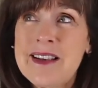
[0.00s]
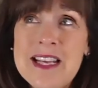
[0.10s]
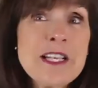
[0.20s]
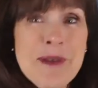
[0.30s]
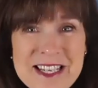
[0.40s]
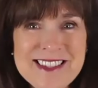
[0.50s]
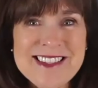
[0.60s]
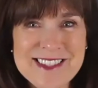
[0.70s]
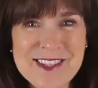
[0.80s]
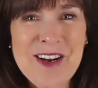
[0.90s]

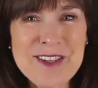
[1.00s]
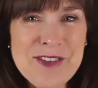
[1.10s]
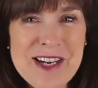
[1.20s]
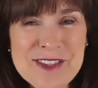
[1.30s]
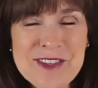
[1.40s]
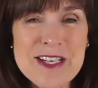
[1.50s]
independent contractor.